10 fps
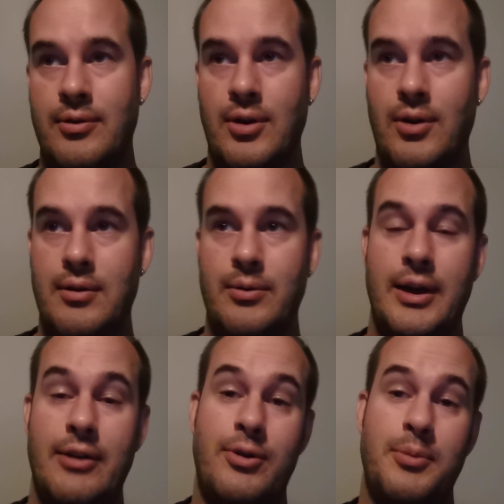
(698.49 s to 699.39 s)
all the
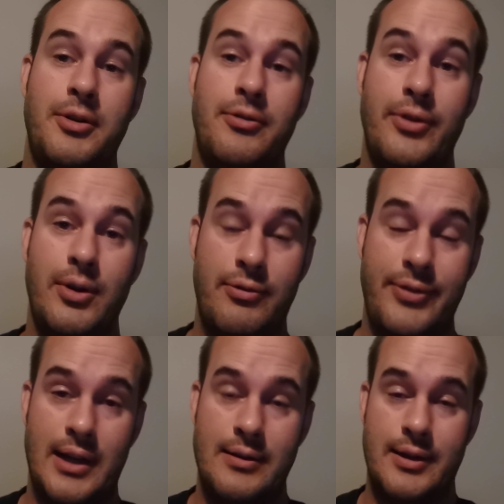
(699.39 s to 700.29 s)
way from the fuel
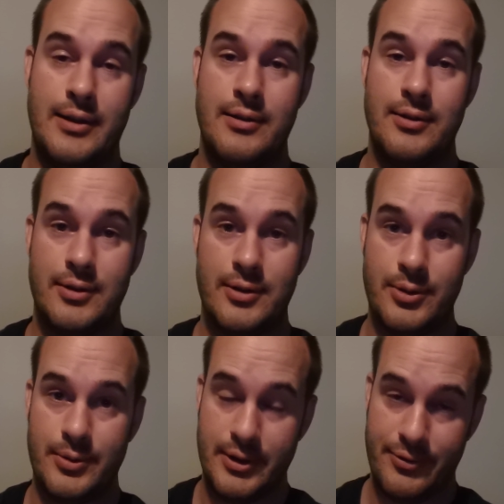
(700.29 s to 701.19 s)
filter
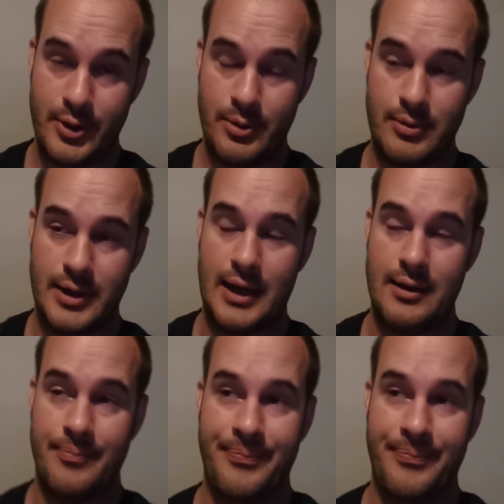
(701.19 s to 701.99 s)
to the fuel rail.